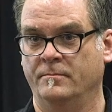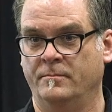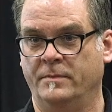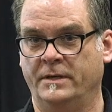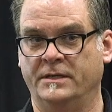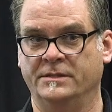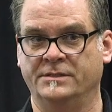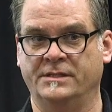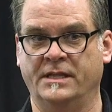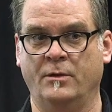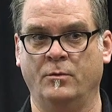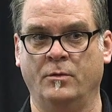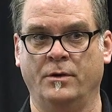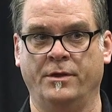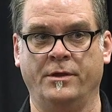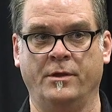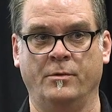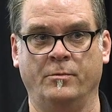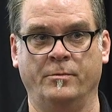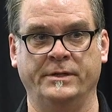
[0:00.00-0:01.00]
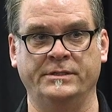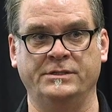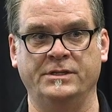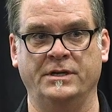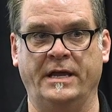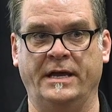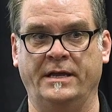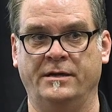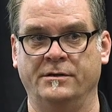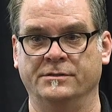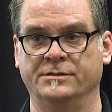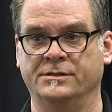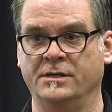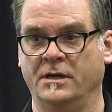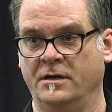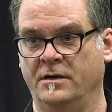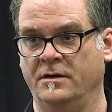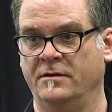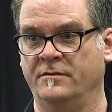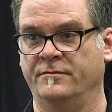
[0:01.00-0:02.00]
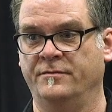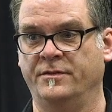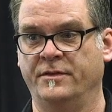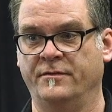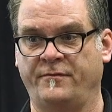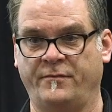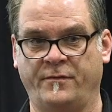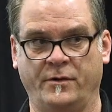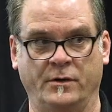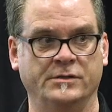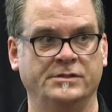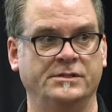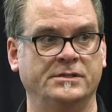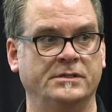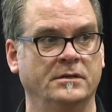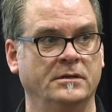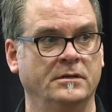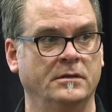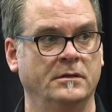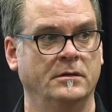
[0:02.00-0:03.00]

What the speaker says: because they were the originators of the first